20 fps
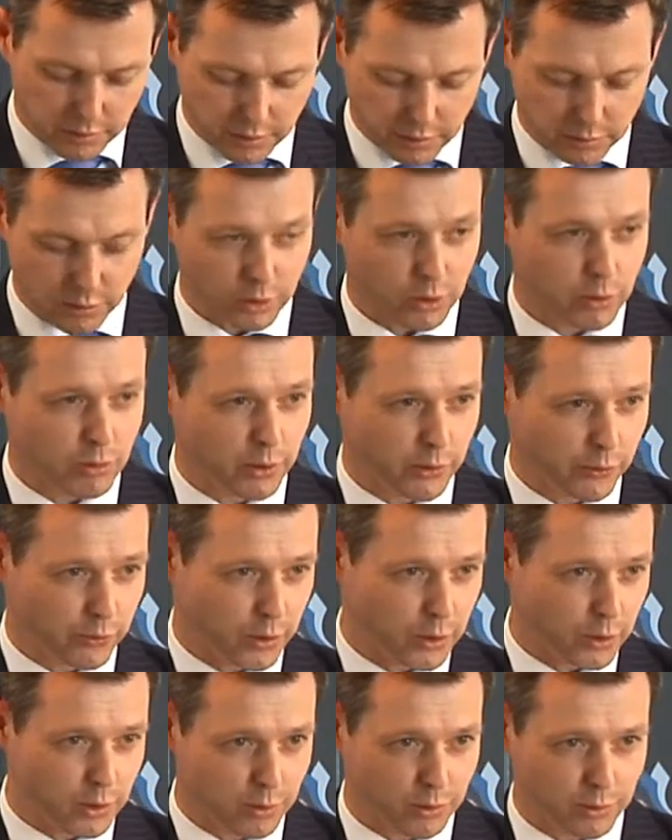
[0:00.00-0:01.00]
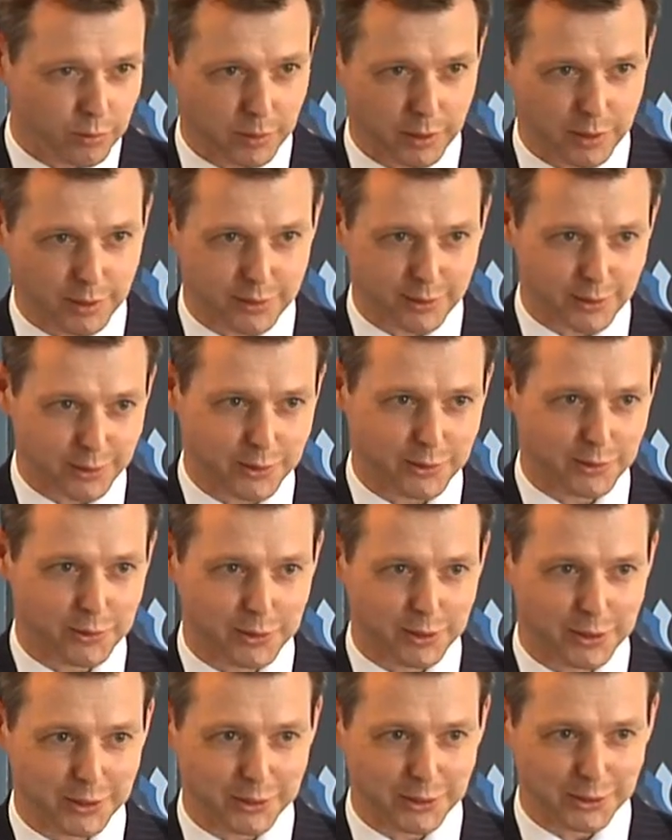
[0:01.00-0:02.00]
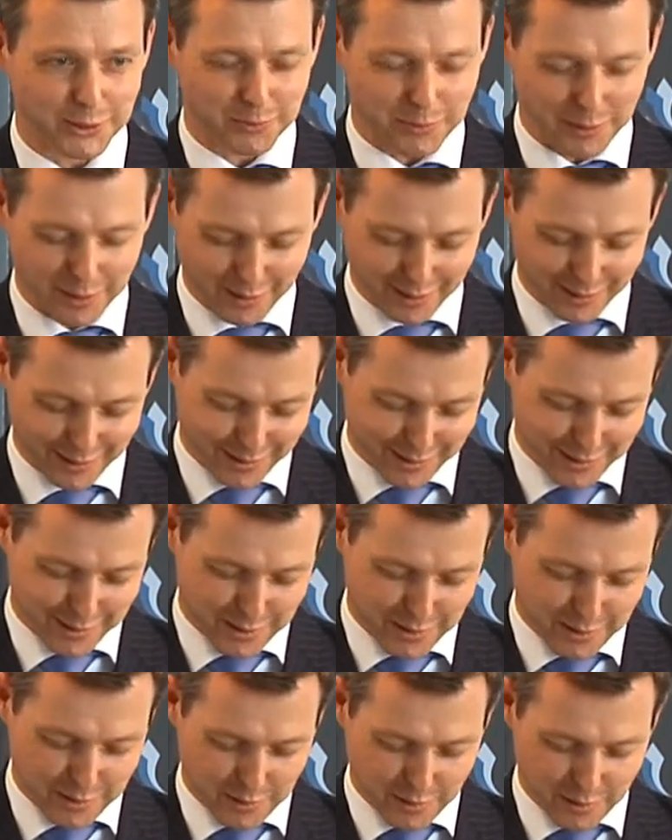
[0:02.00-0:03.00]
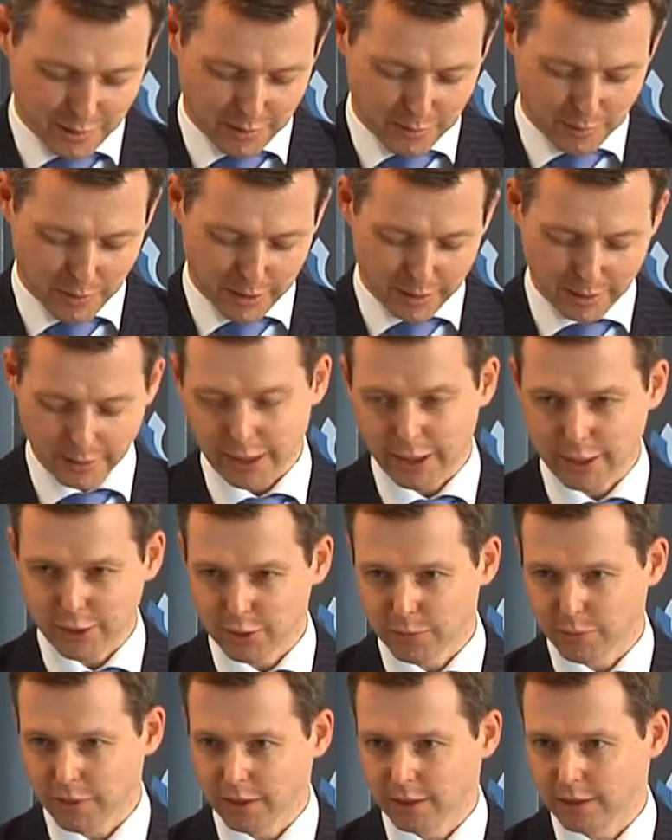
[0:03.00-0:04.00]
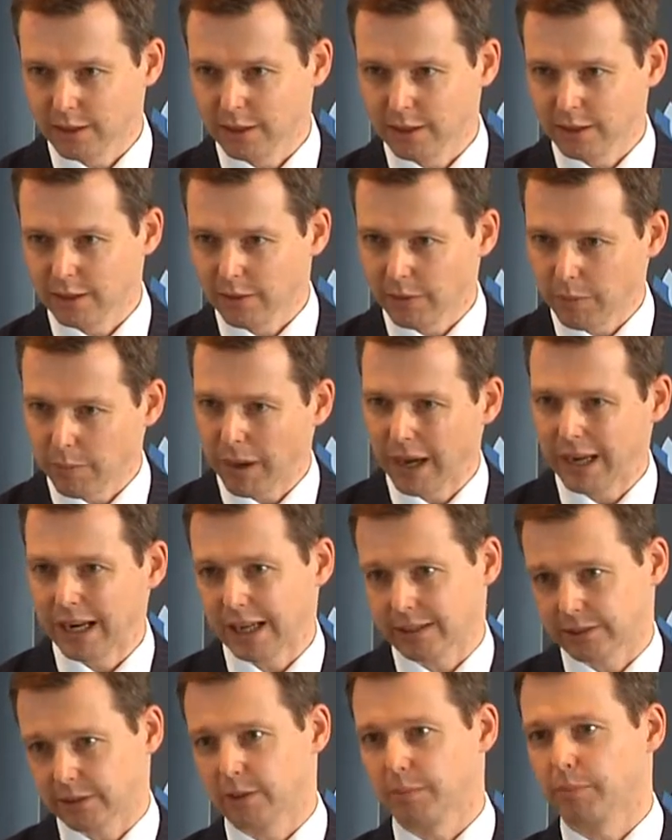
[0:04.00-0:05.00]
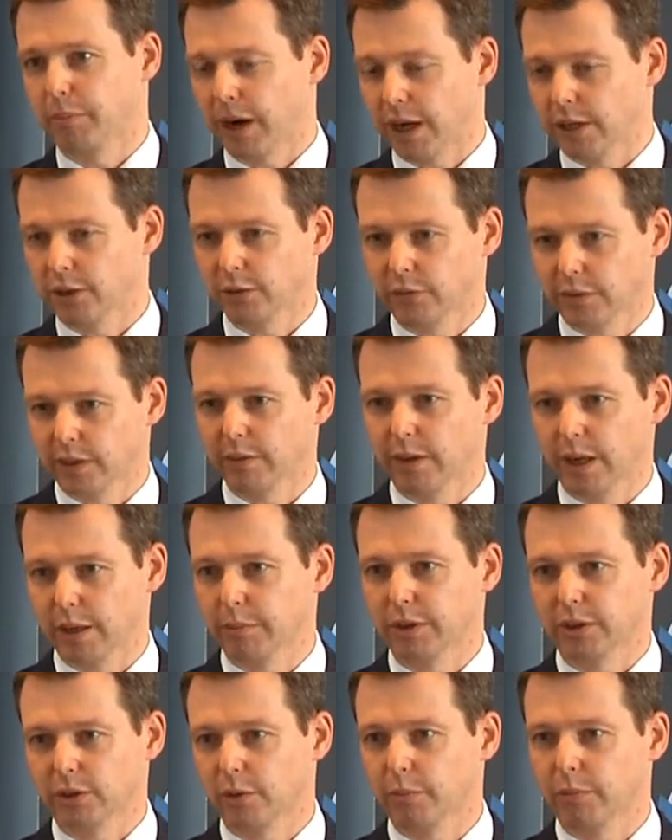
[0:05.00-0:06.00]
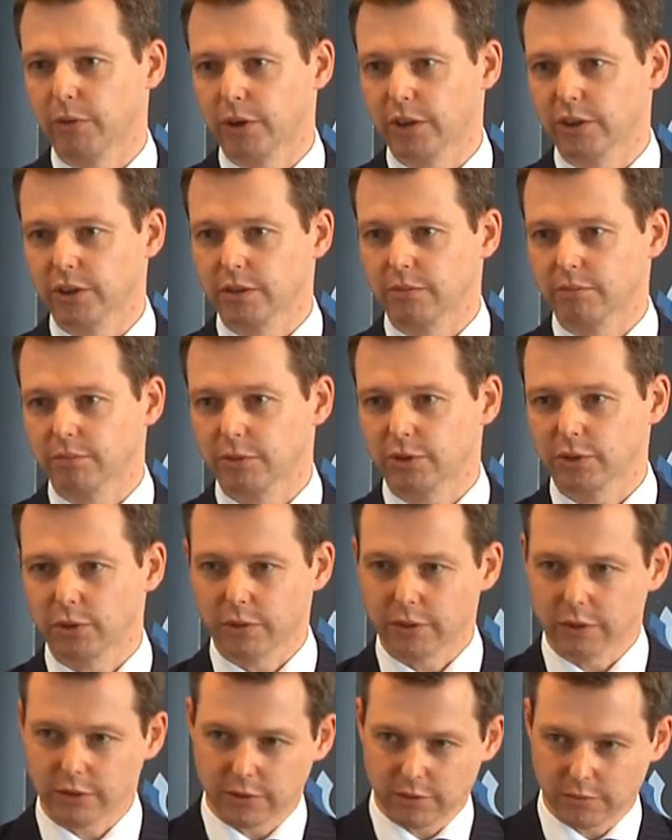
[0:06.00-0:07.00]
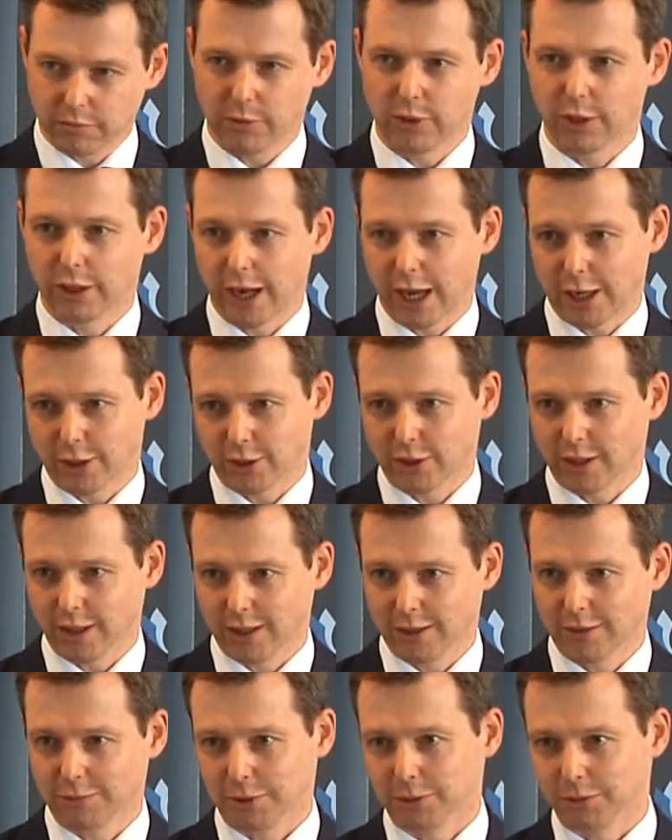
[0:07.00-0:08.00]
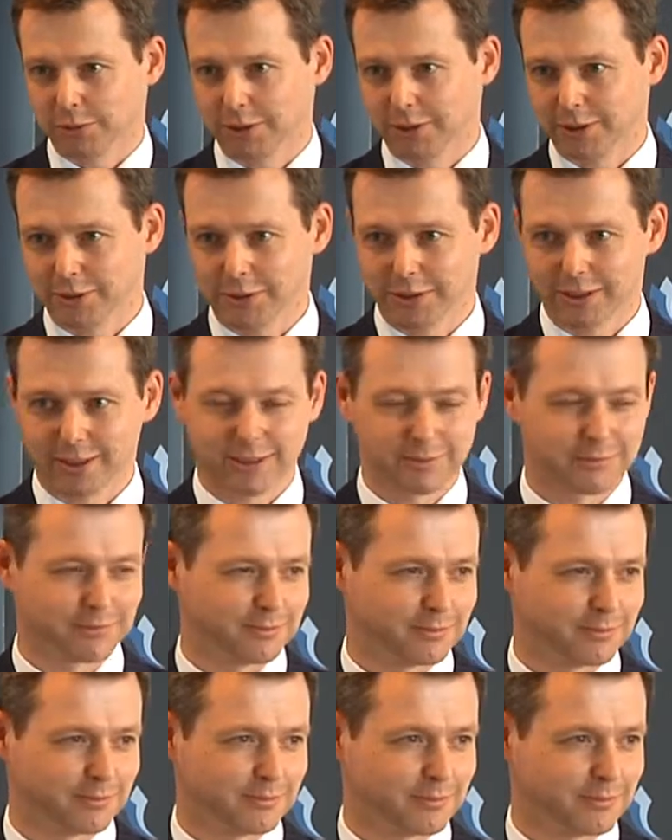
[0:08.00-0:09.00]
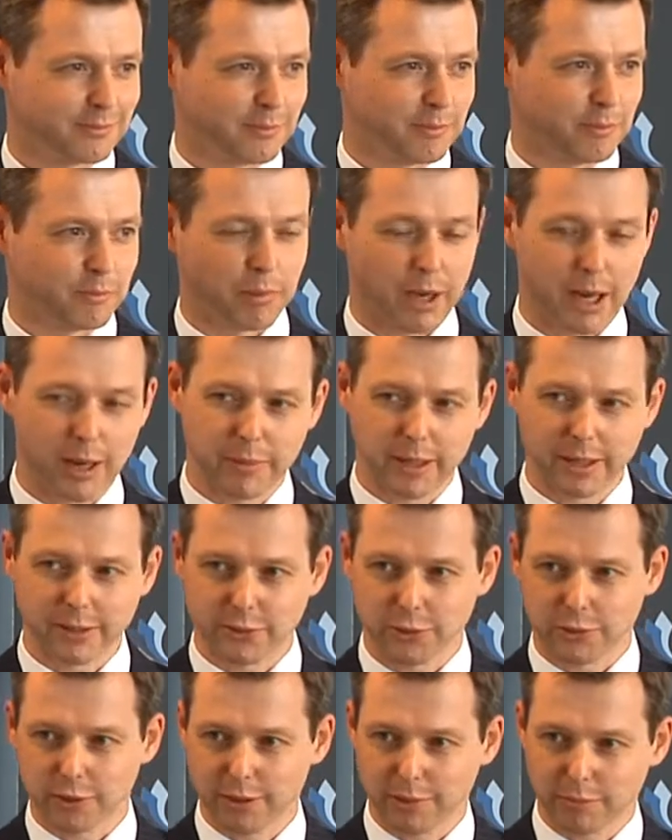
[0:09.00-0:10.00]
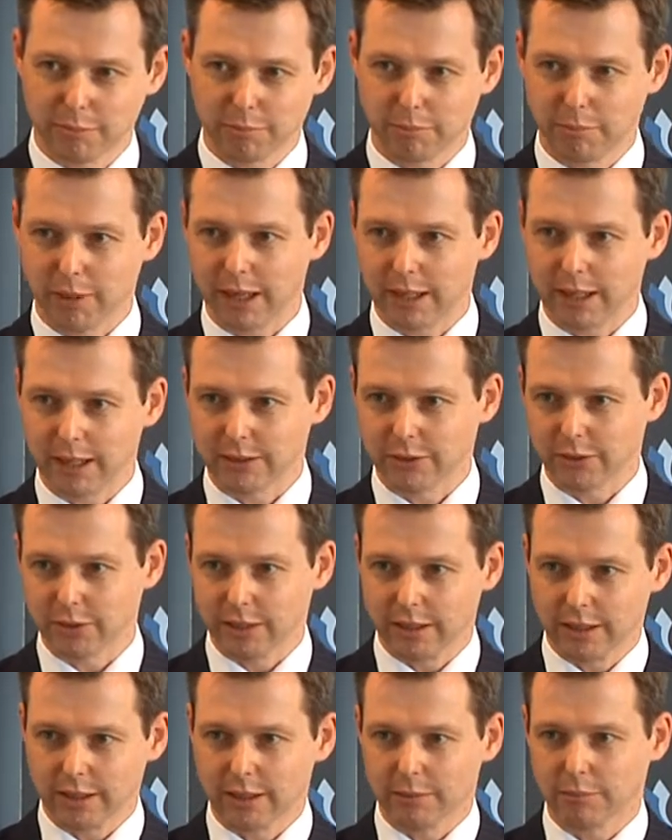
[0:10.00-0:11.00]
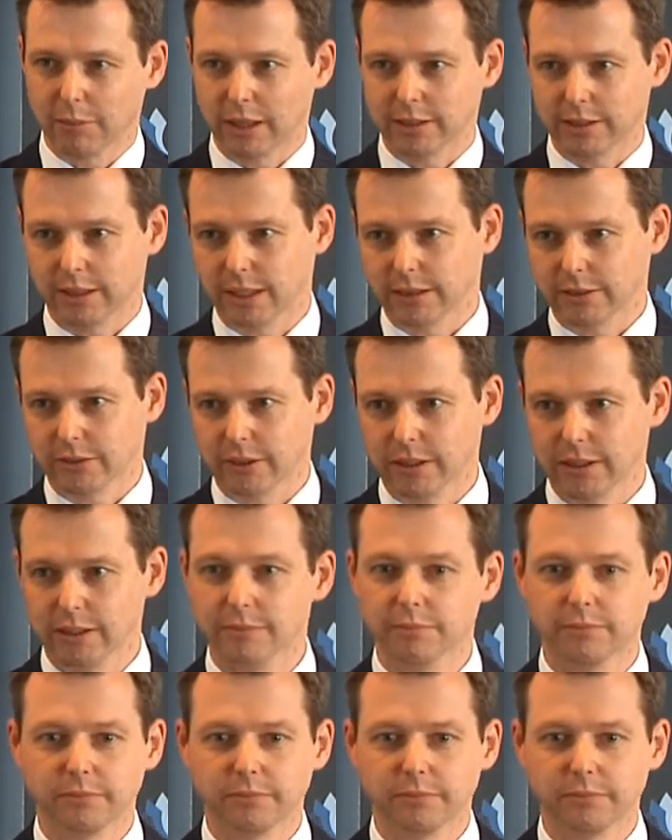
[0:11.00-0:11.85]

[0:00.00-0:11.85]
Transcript: not only followed but steered by my engagement in the bilateral branch of development cooperation. So this, in a nutshell, what we are doing, parliamentary, bilaterally and multilaterally.